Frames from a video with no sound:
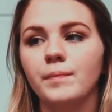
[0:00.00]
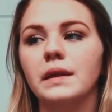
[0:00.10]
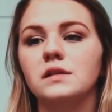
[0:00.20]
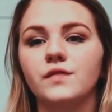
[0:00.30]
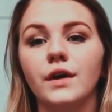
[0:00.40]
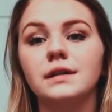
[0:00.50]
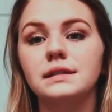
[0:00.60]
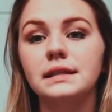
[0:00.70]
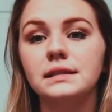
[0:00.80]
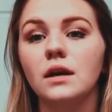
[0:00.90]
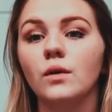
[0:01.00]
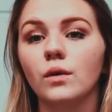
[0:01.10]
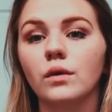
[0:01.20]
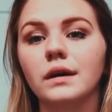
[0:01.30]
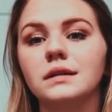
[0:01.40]
is very detail
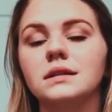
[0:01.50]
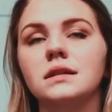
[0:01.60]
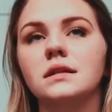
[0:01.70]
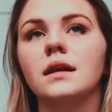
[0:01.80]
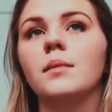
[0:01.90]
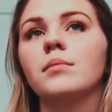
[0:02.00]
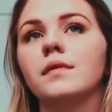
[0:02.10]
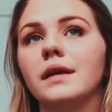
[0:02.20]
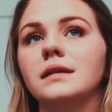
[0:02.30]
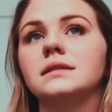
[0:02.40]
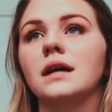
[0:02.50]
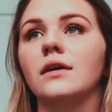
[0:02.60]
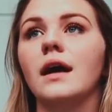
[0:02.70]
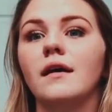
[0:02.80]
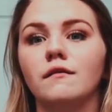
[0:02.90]
oriented and plans
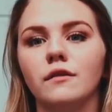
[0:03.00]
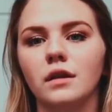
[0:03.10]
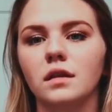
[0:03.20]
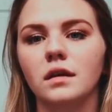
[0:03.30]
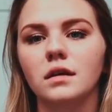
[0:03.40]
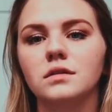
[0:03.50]
out everything.